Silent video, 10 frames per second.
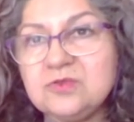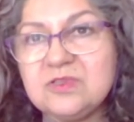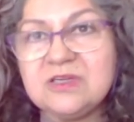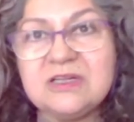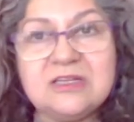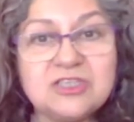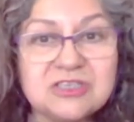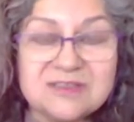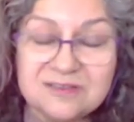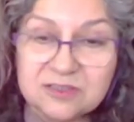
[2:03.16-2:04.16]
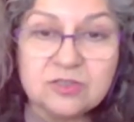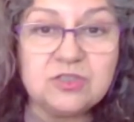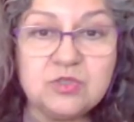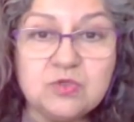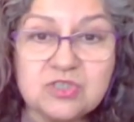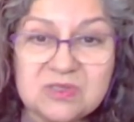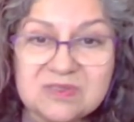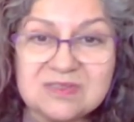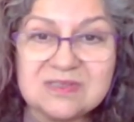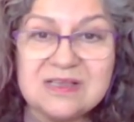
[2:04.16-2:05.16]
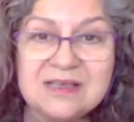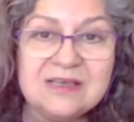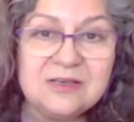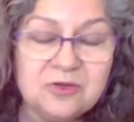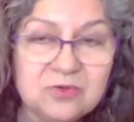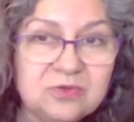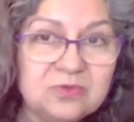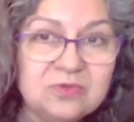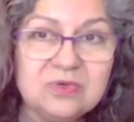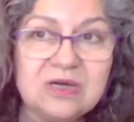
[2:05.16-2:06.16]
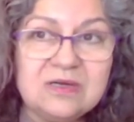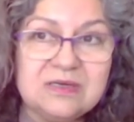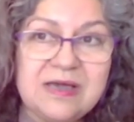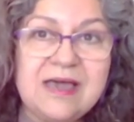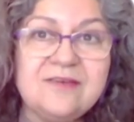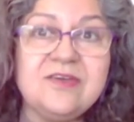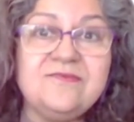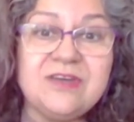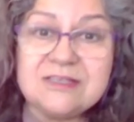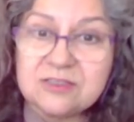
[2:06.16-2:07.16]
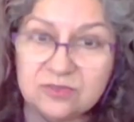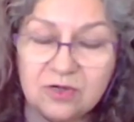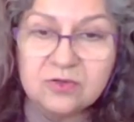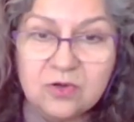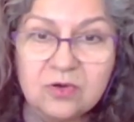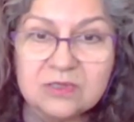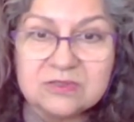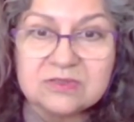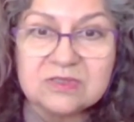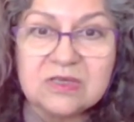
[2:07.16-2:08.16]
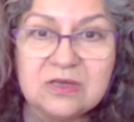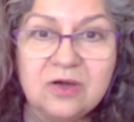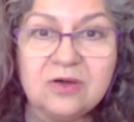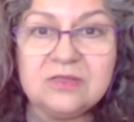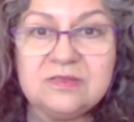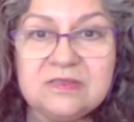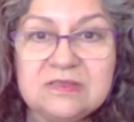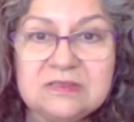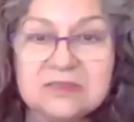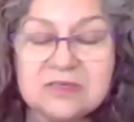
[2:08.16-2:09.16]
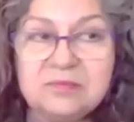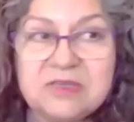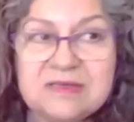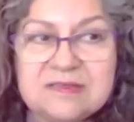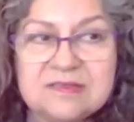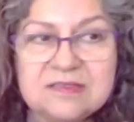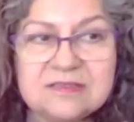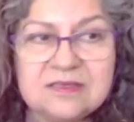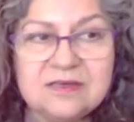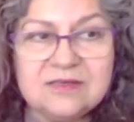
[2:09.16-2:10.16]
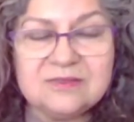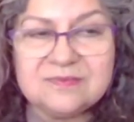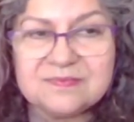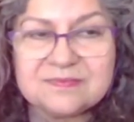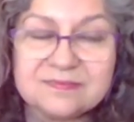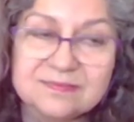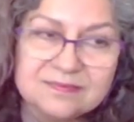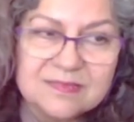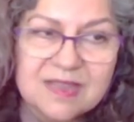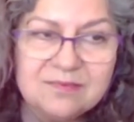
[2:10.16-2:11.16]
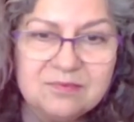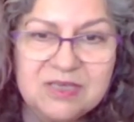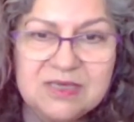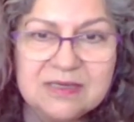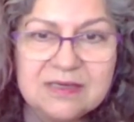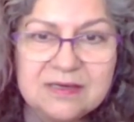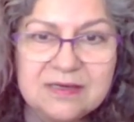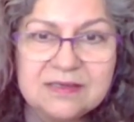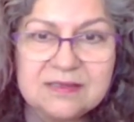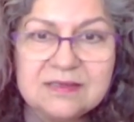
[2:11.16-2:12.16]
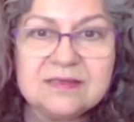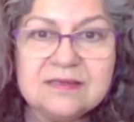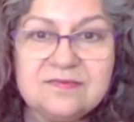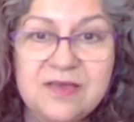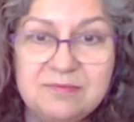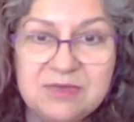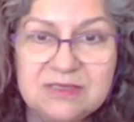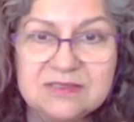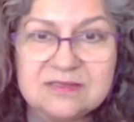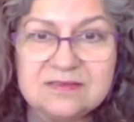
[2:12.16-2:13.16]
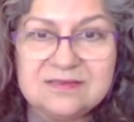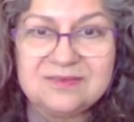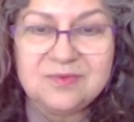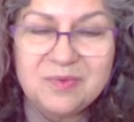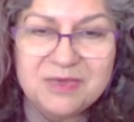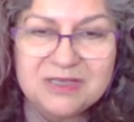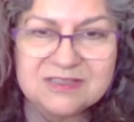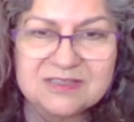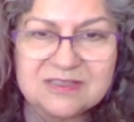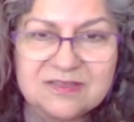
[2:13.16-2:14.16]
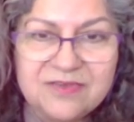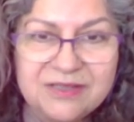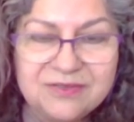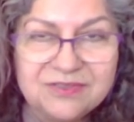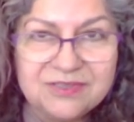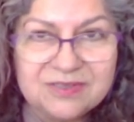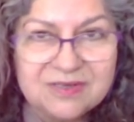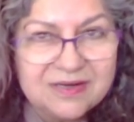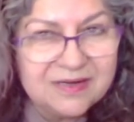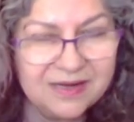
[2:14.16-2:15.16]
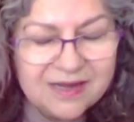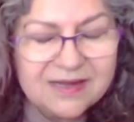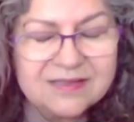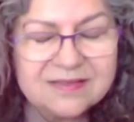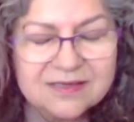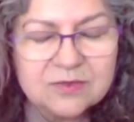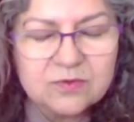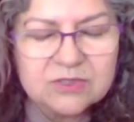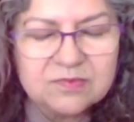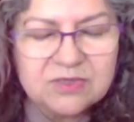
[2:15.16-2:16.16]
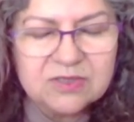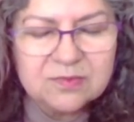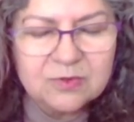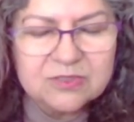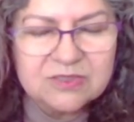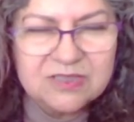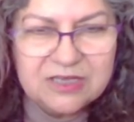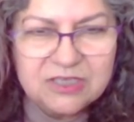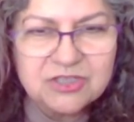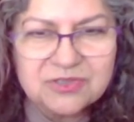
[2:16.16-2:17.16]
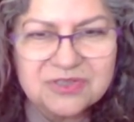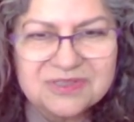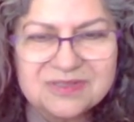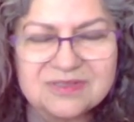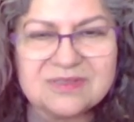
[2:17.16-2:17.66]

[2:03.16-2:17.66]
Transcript: to the religious institutions who have a very strong hold on the community. So being a feminist woman's defender, I think would be the most dangerous